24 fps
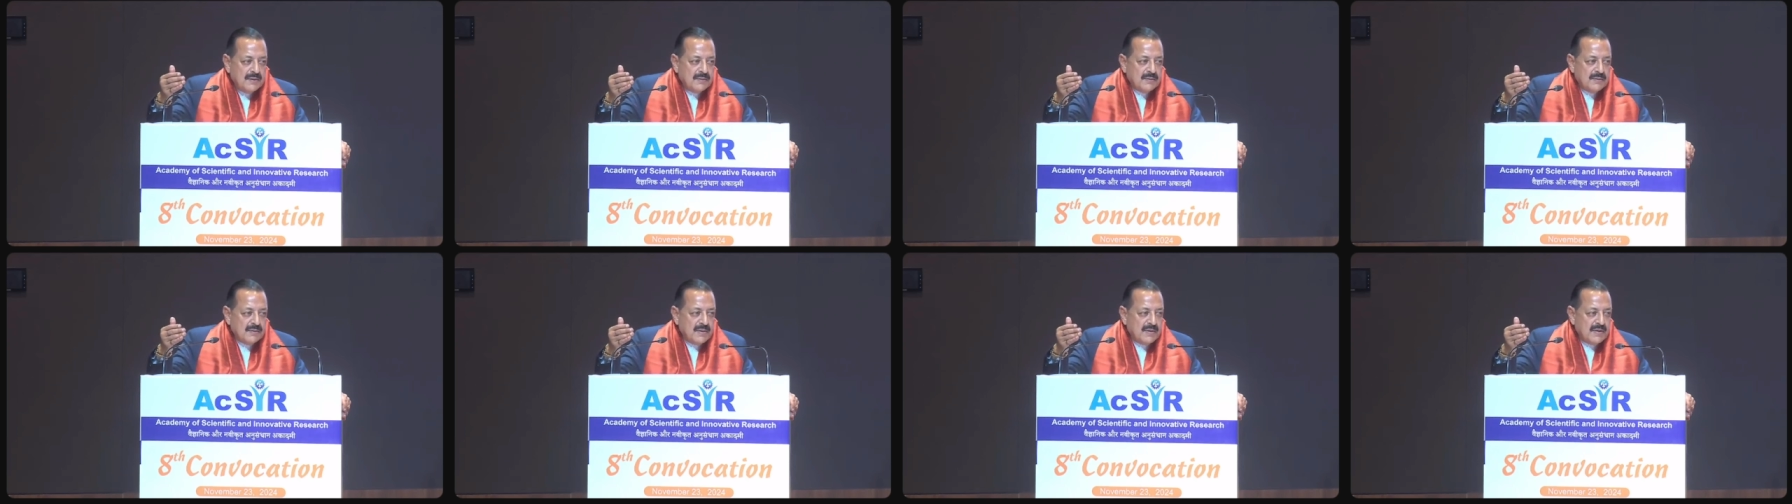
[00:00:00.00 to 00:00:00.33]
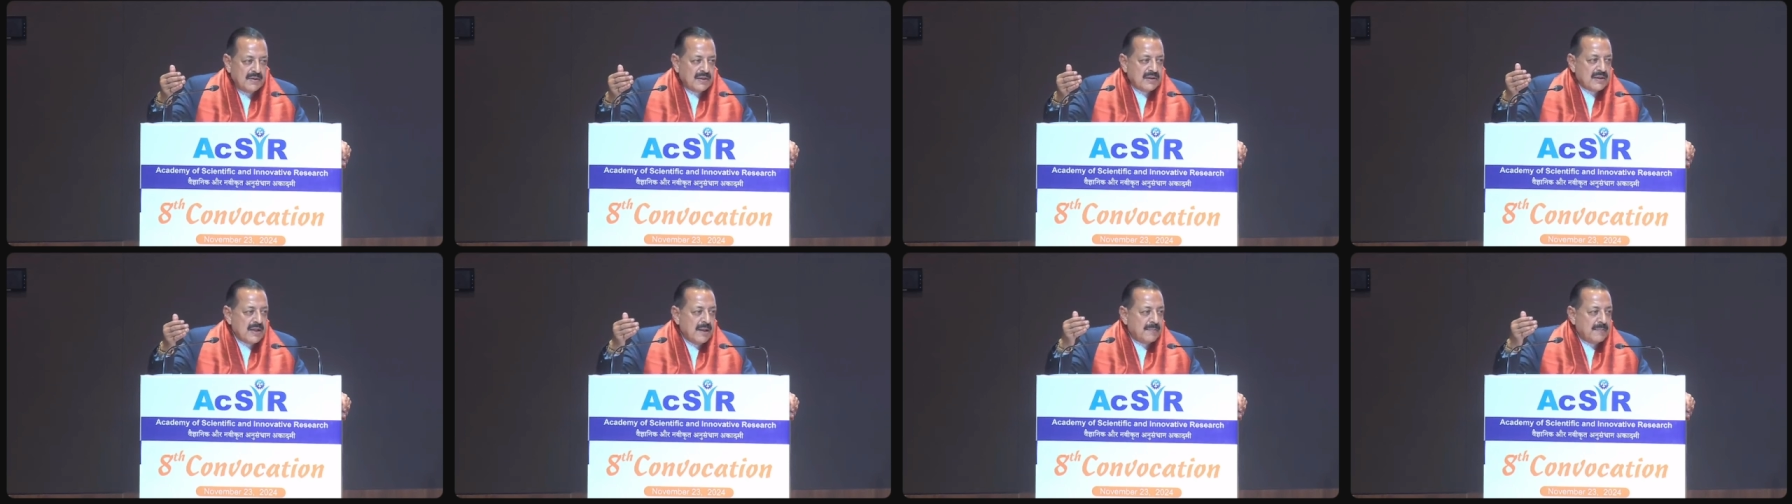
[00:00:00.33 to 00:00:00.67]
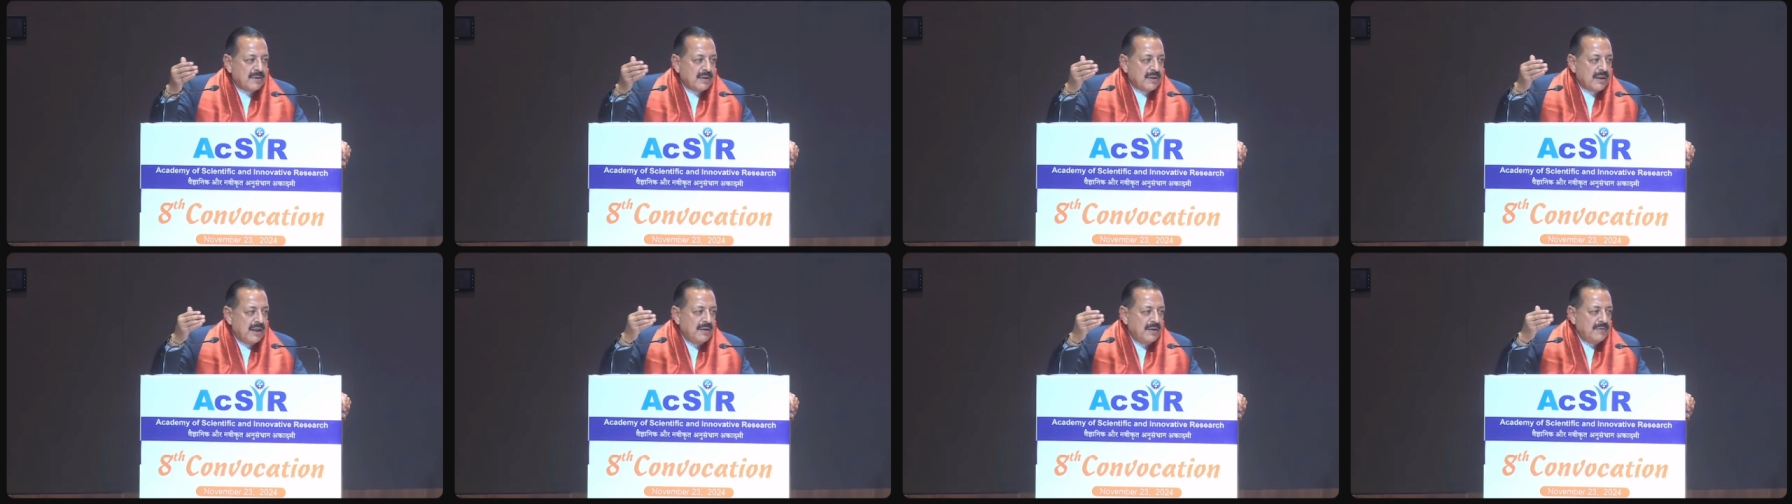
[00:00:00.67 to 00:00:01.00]
So, for
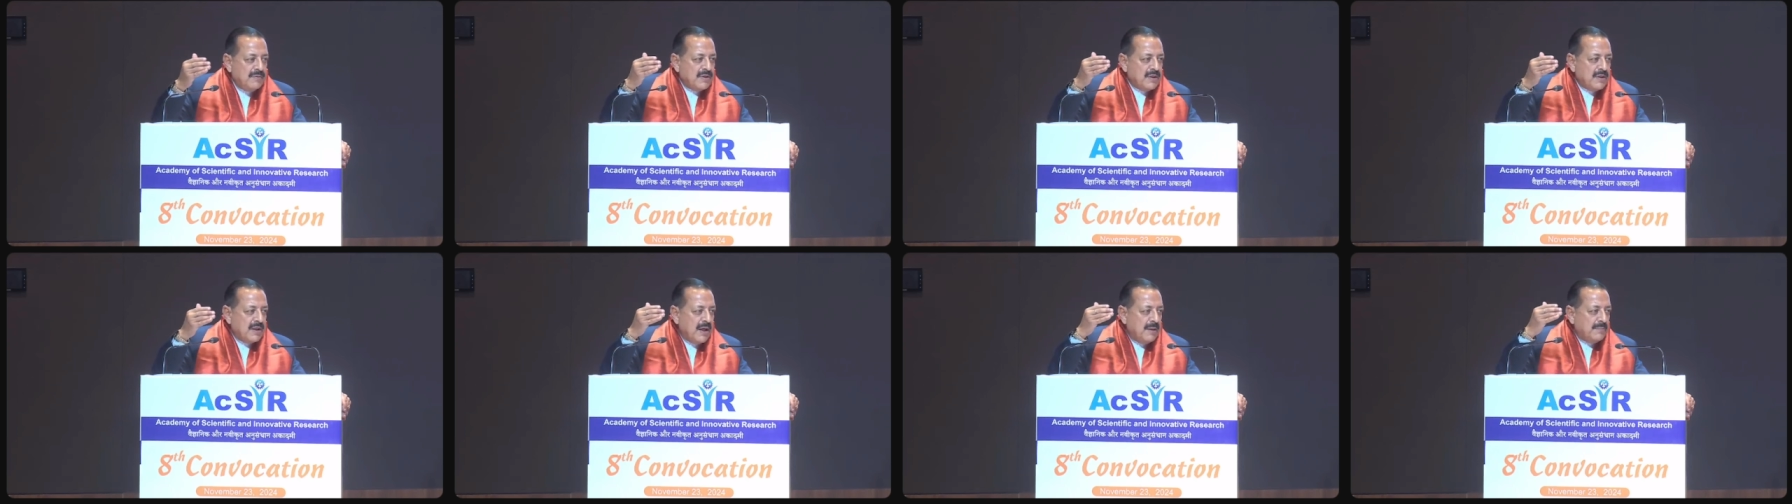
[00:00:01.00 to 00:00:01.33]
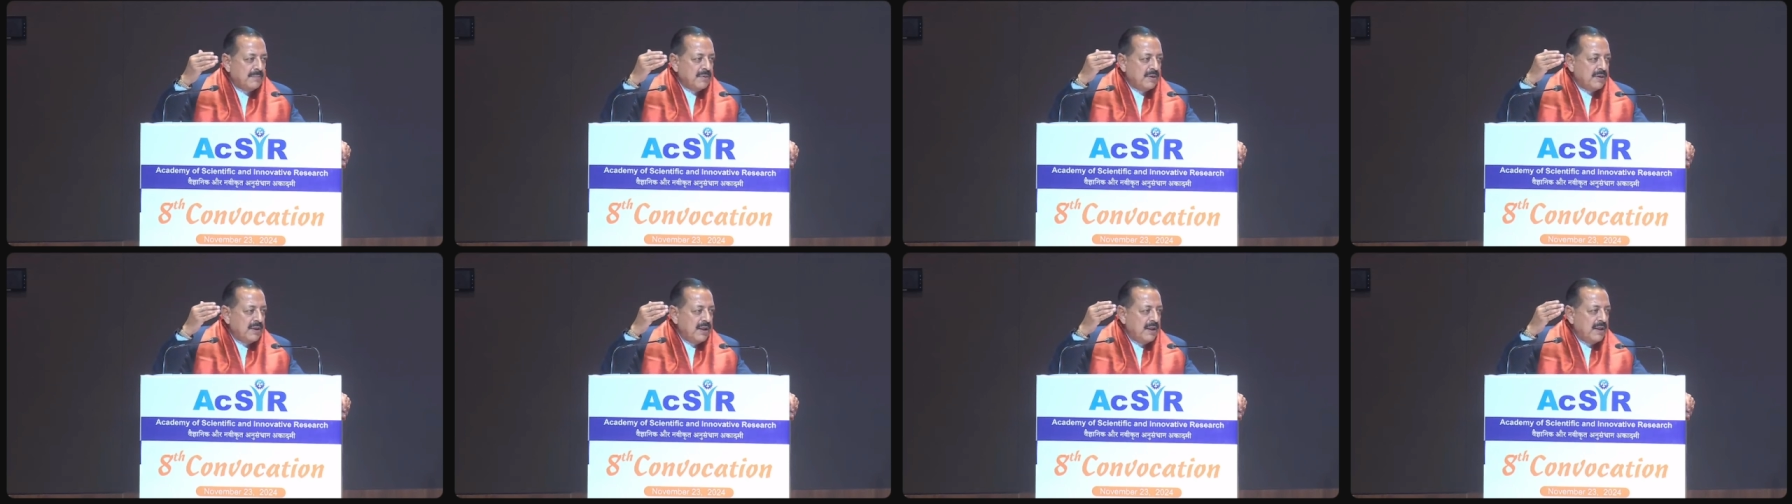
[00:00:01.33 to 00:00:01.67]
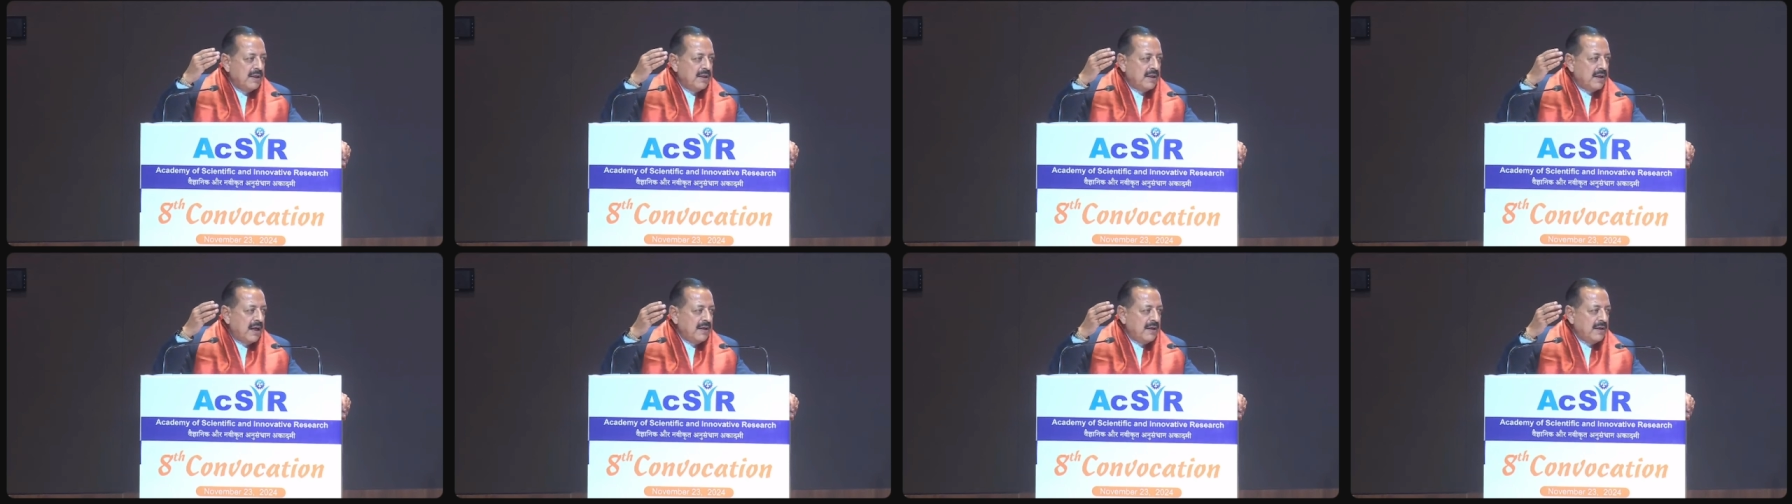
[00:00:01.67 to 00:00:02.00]
example, television happened
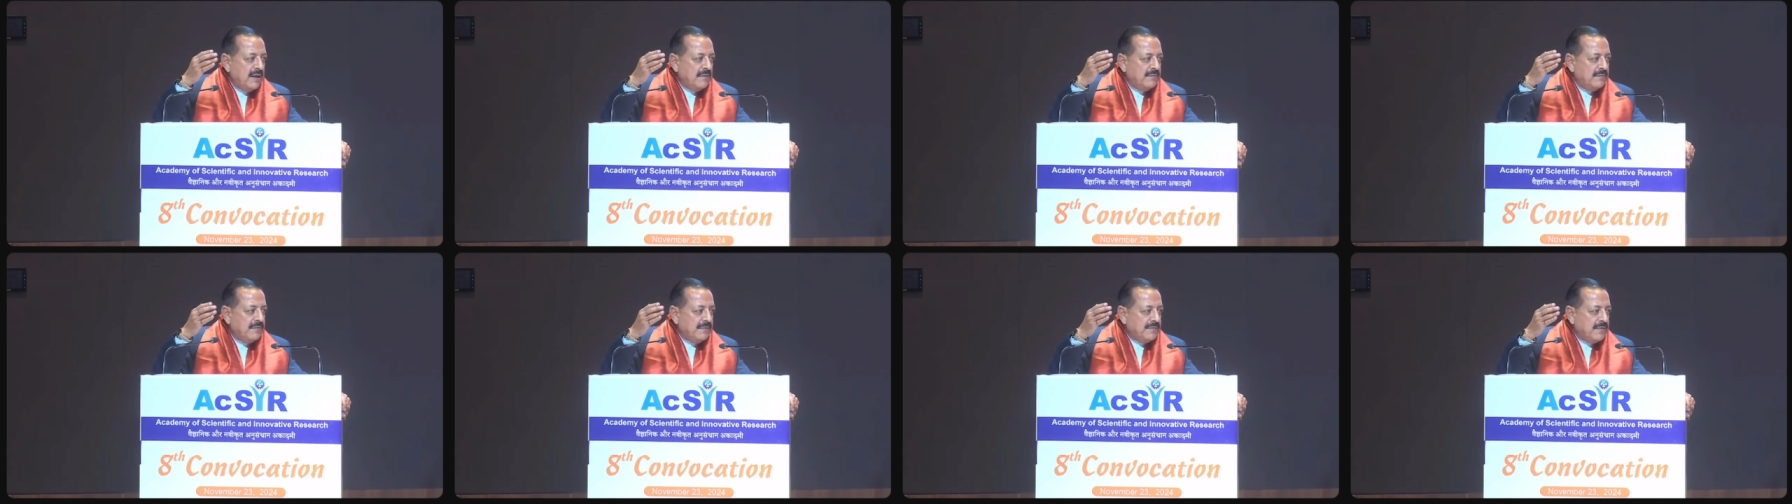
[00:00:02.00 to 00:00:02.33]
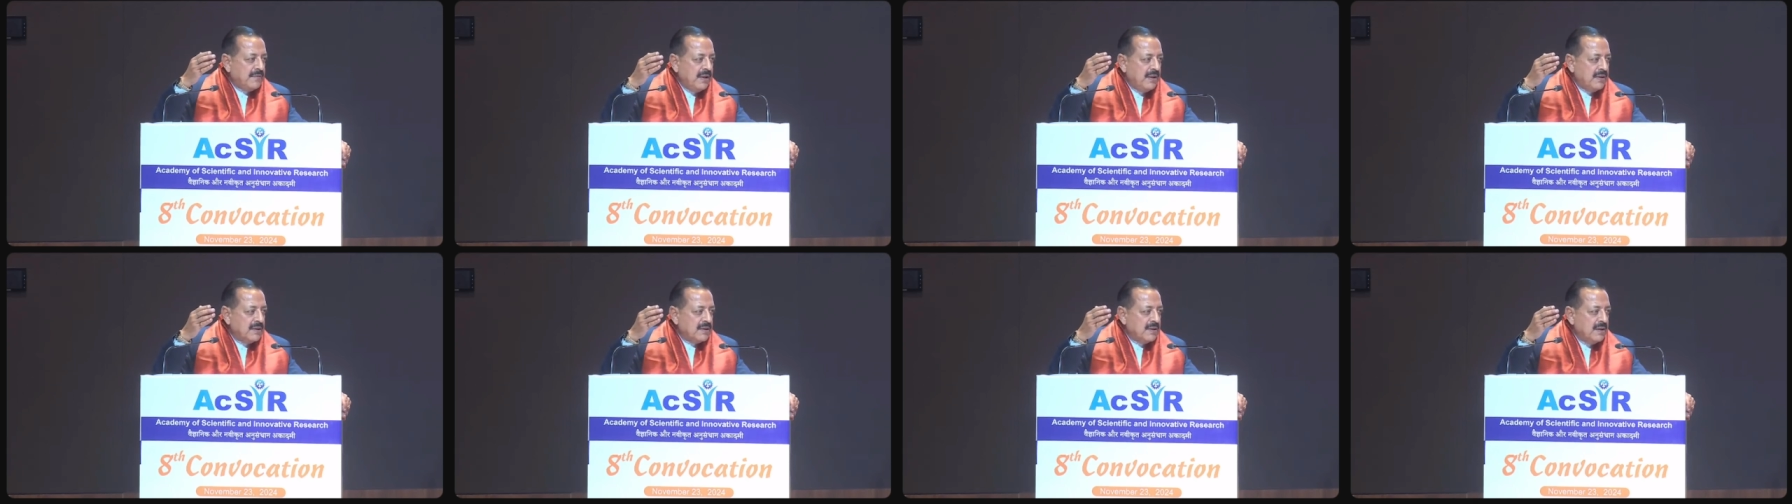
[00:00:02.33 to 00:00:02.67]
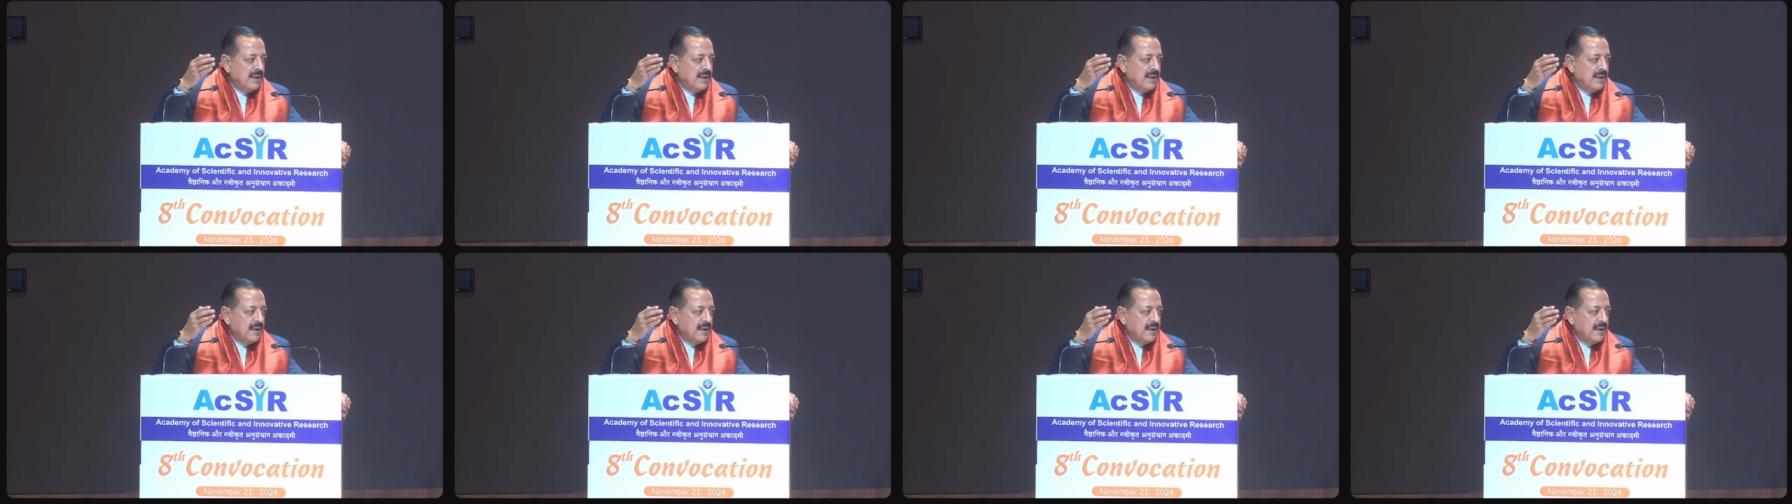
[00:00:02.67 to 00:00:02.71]
there in 1950s.